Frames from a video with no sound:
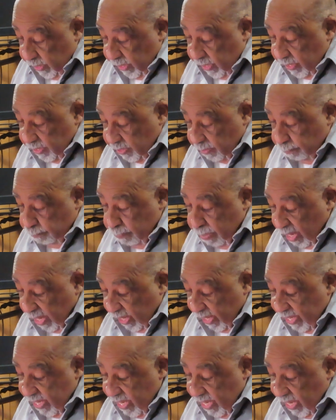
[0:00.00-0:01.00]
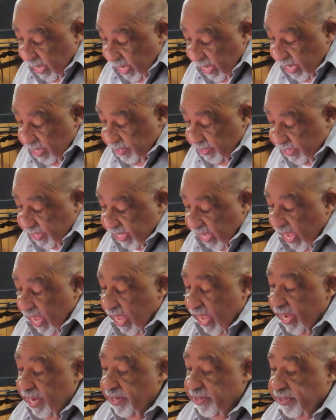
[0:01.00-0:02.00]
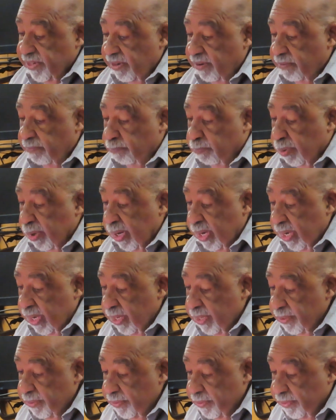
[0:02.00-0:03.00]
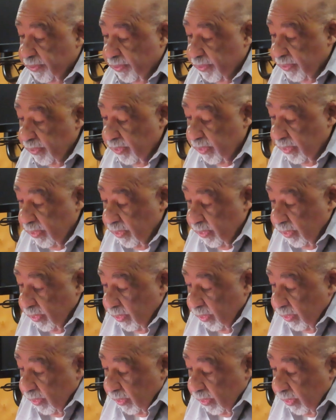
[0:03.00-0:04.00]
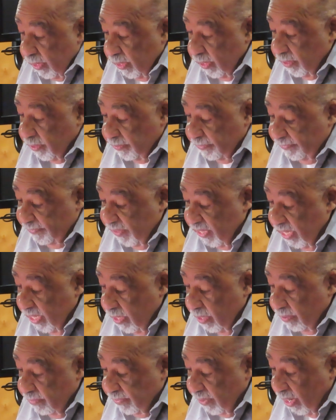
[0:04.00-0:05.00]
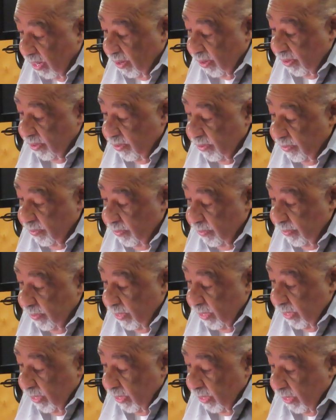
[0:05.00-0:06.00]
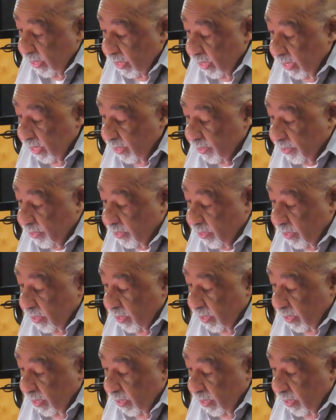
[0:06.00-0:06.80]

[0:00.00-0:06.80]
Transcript: its belly and thighs of bronze, its feet of iron, its,